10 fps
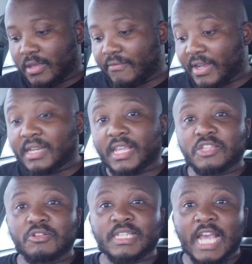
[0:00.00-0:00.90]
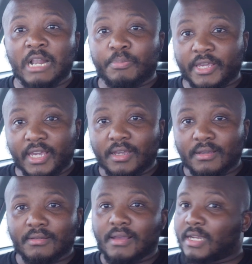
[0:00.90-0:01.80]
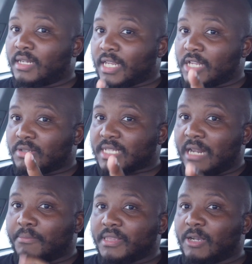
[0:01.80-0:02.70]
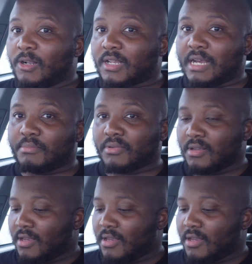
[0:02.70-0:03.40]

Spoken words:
If I can get your scalp here, I can get your scalp in the World Cup.